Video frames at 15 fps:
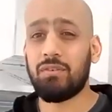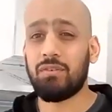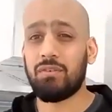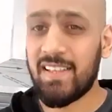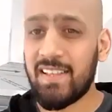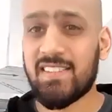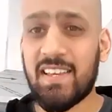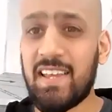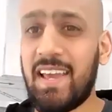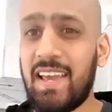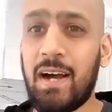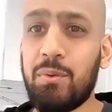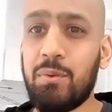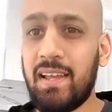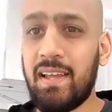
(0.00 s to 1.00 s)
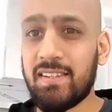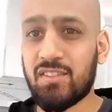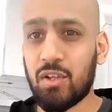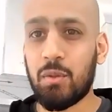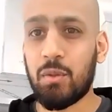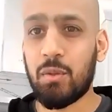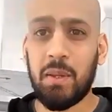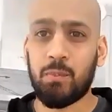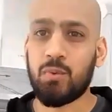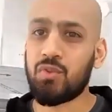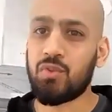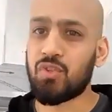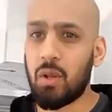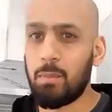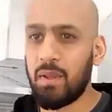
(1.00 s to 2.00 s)
Let's get it out there so that people can
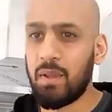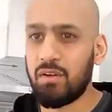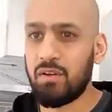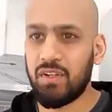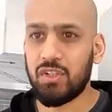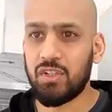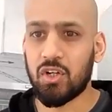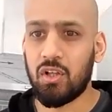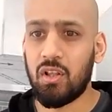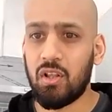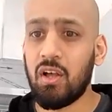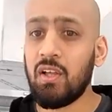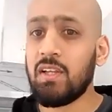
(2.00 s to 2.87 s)
start benefiting, inshallah.